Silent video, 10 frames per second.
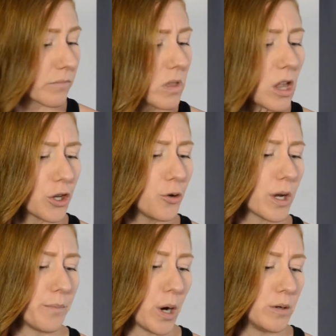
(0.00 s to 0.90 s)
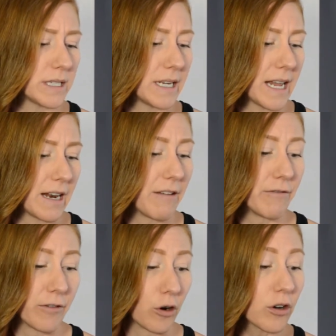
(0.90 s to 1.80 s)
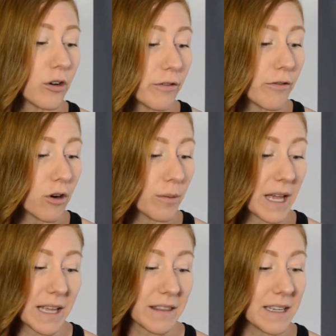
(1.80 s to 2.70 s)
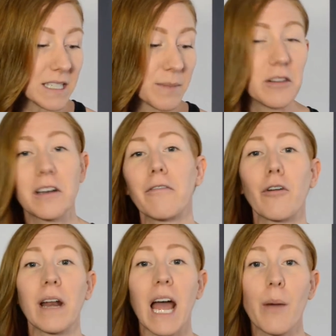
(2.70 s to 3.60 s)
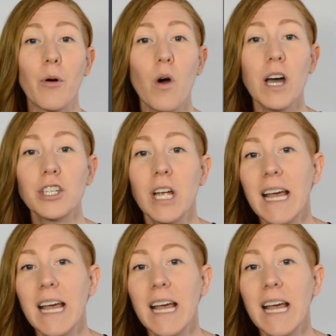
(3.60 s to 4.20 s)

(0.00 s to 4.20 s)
You can post it in a vertical form like this, me looking for an Apple Watch.